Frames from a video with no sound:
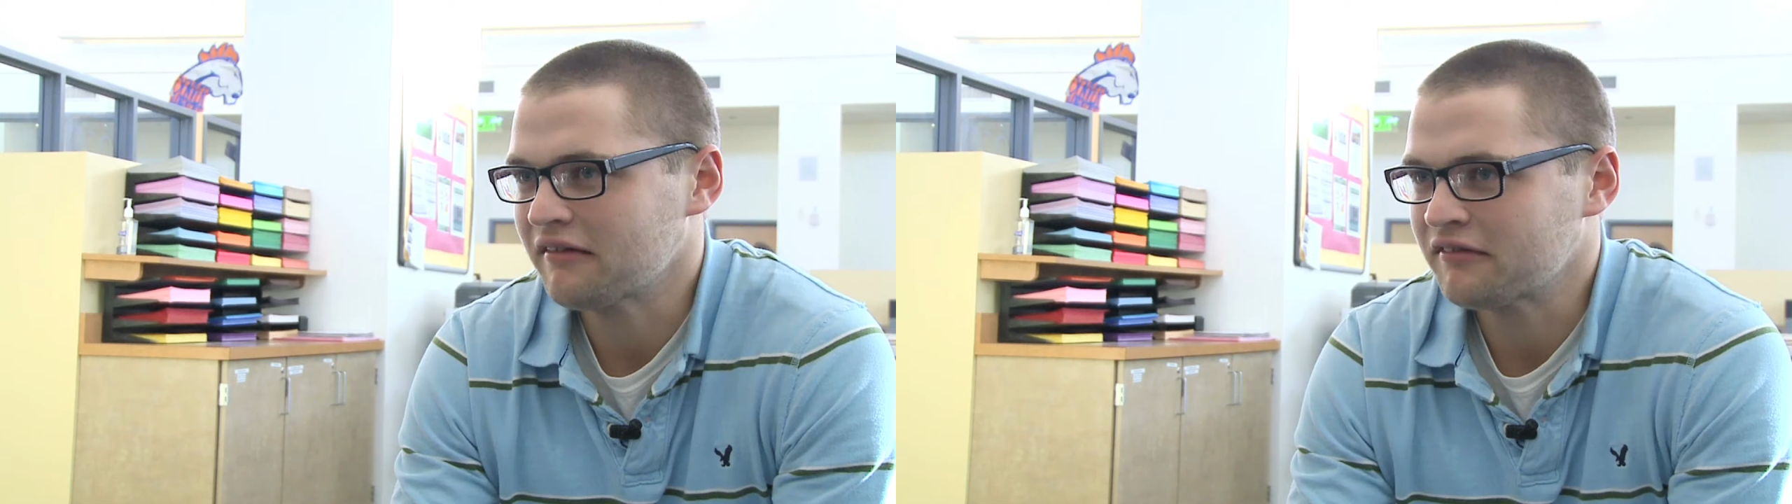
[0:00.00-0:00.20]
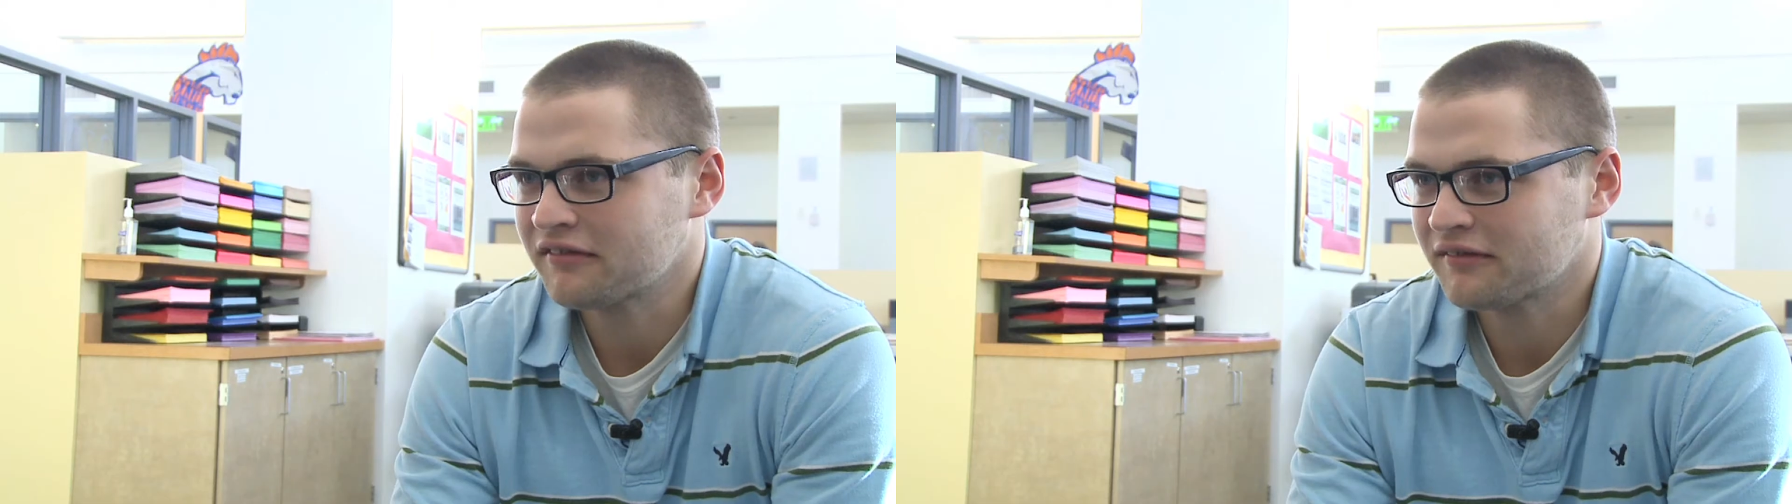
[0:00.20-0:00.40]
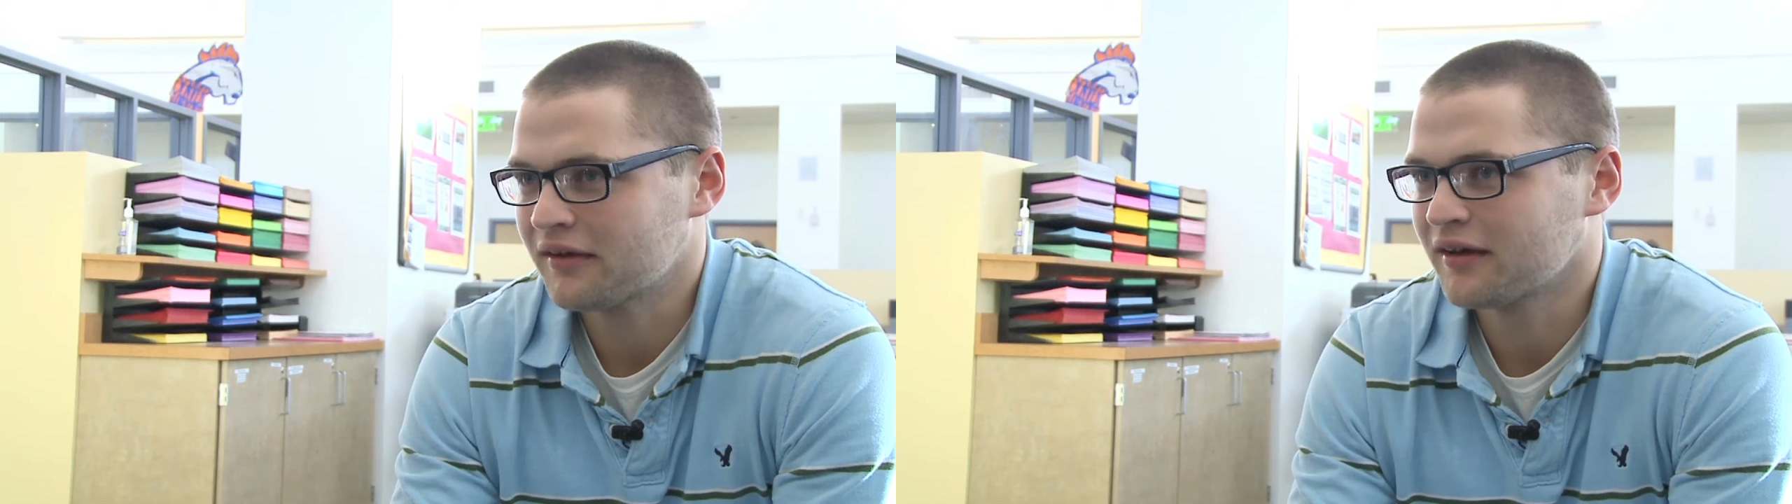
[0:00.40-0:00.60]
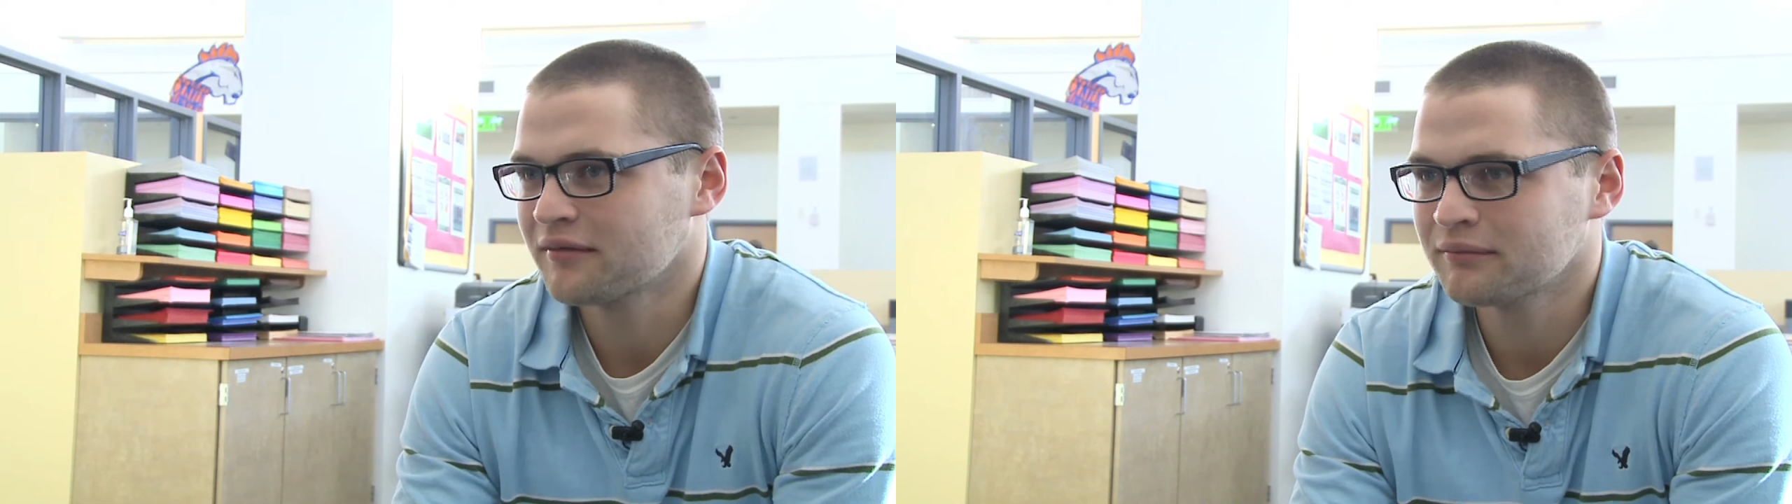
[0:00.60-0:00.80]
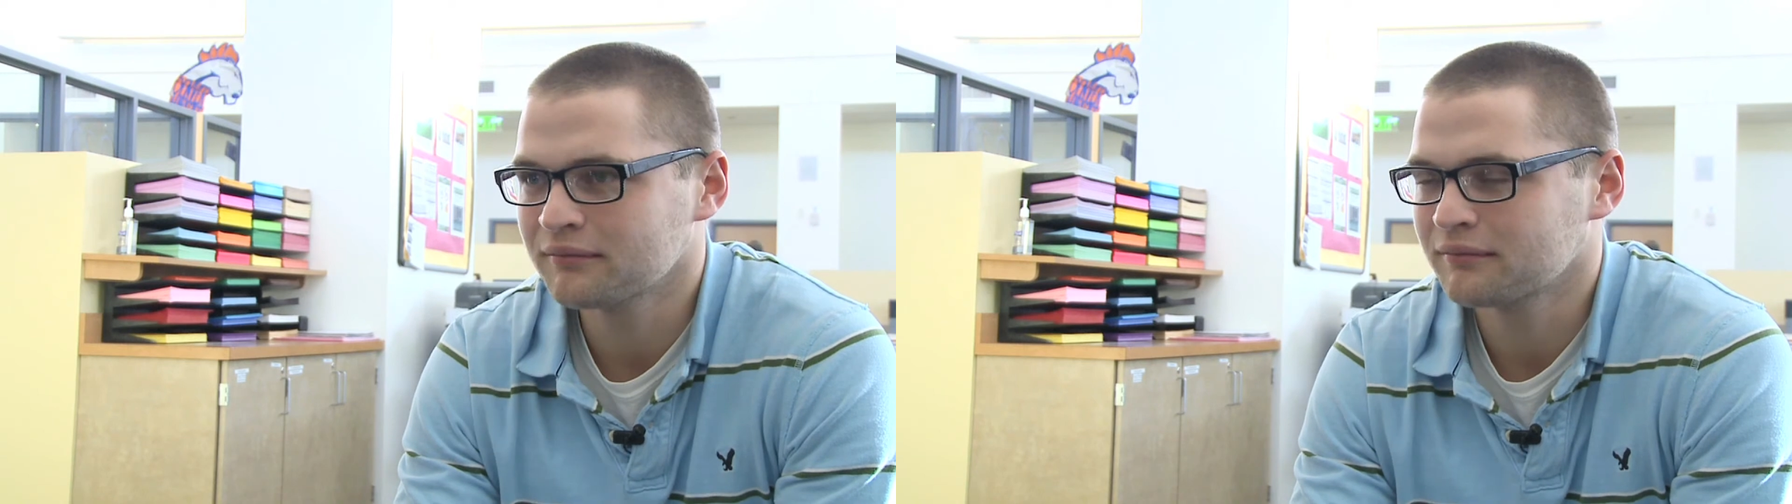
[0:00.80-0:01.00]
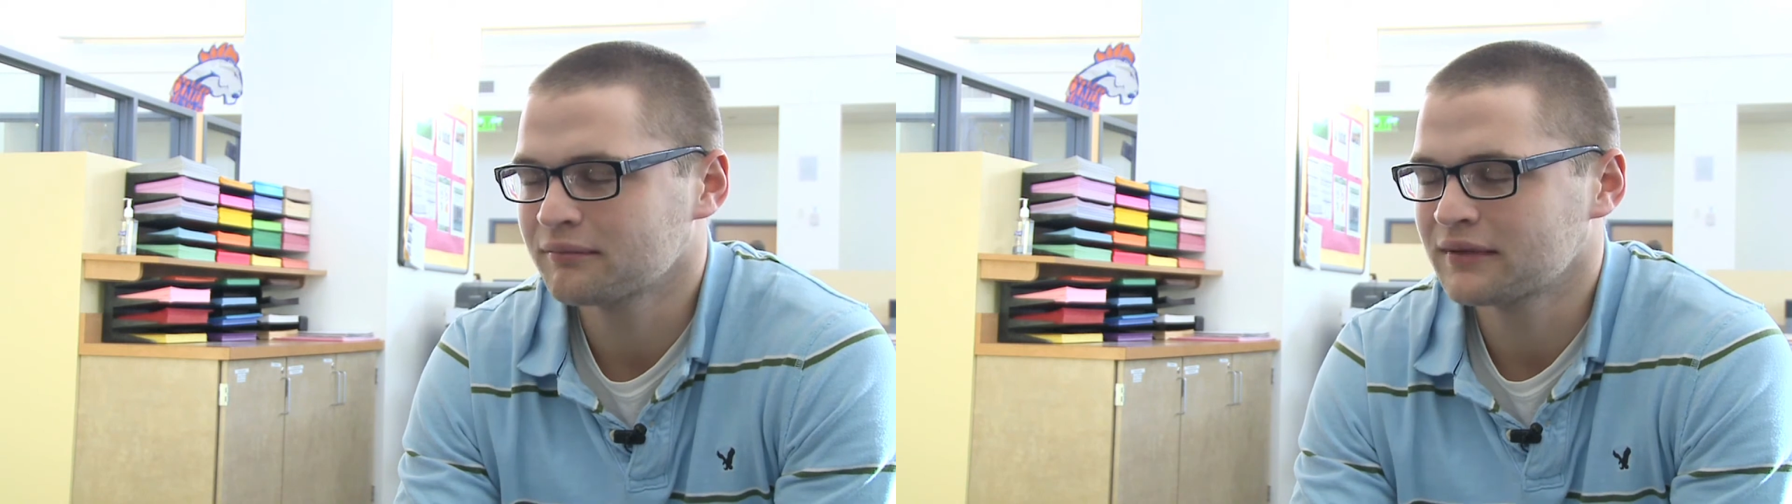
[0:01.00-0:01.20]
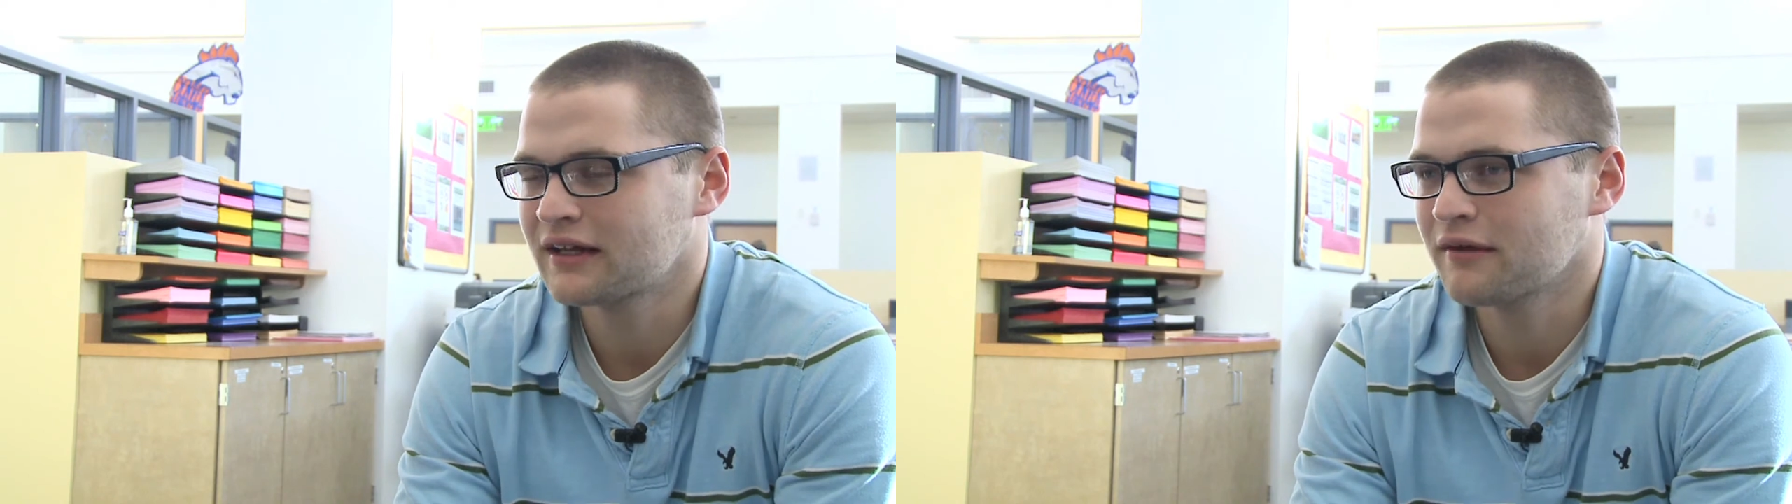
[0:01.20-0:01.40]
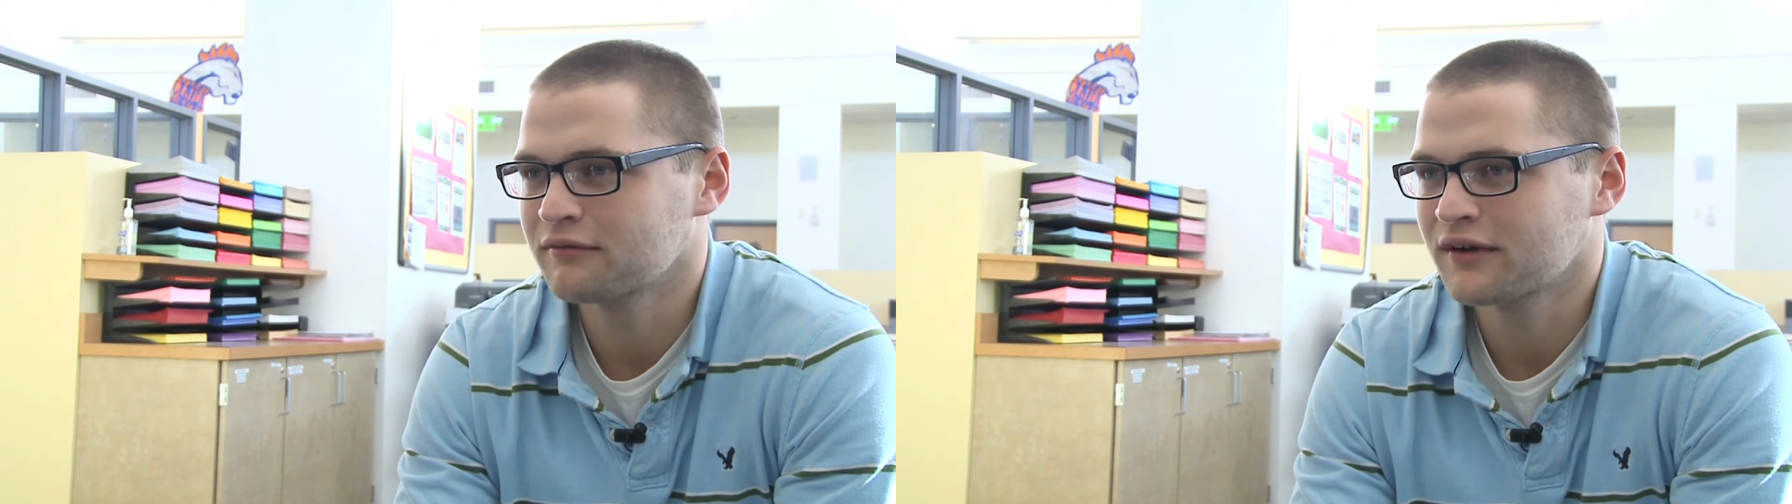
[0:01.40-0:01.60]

I've um, become